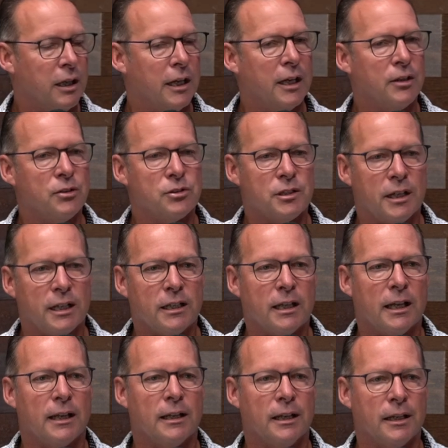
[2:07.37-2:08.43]
I understand
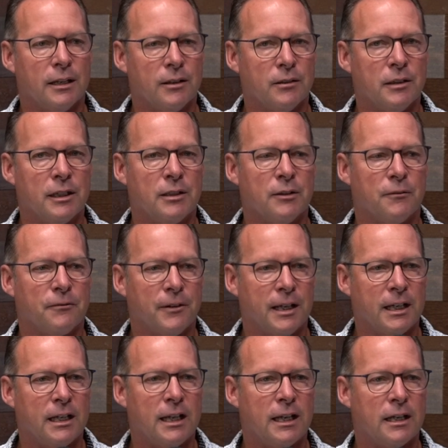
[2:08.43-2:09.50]
that, and and the
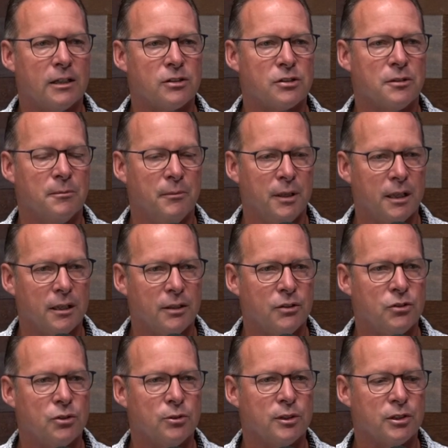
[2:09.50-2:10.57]
Fed has
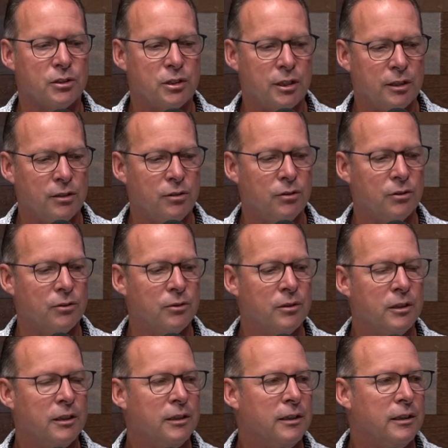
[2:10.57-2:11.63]
committed to
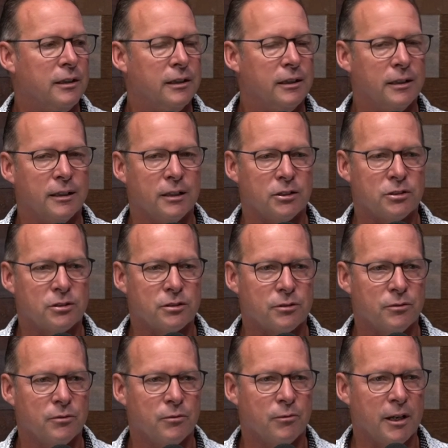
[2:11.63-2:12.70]
continue its
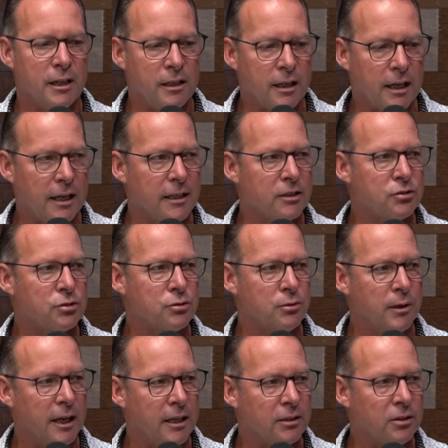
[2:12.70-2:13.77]
rate hikes
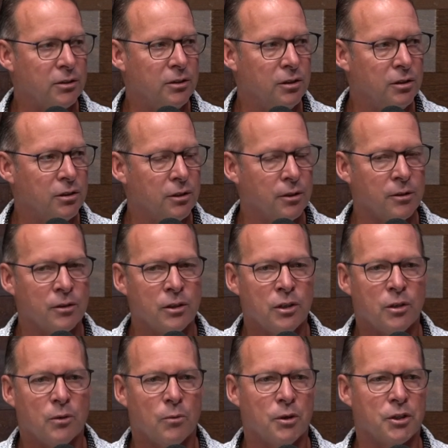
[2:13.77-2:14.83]
throughout the year
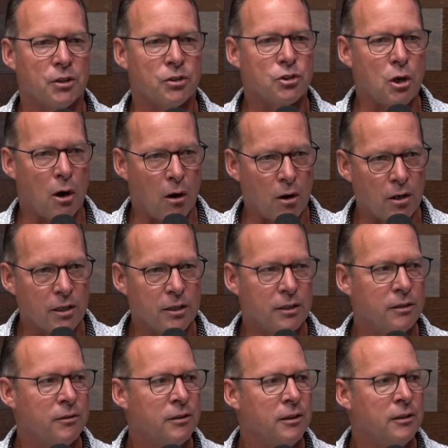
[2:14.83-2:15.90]
with a
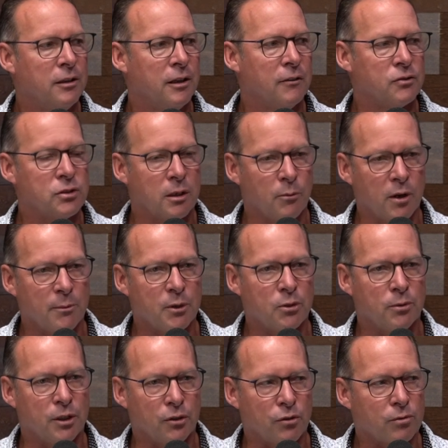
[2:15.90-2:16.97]
target of somewhere
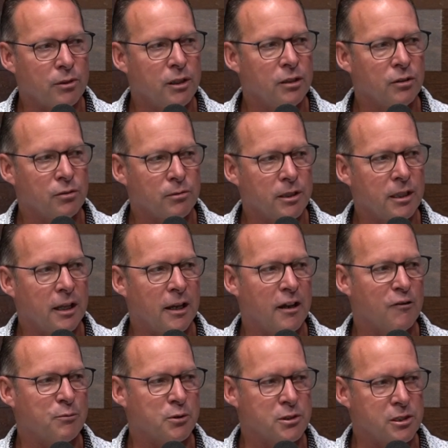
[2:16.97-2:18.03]
between three and three and a
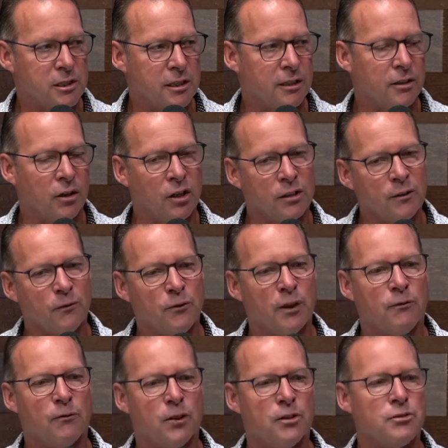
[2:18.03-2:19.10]
half percent on the
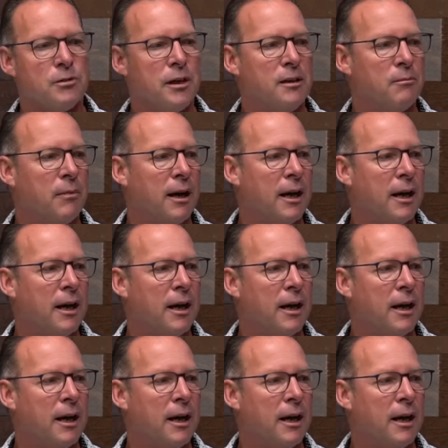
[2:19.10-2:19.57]
Fed funds rate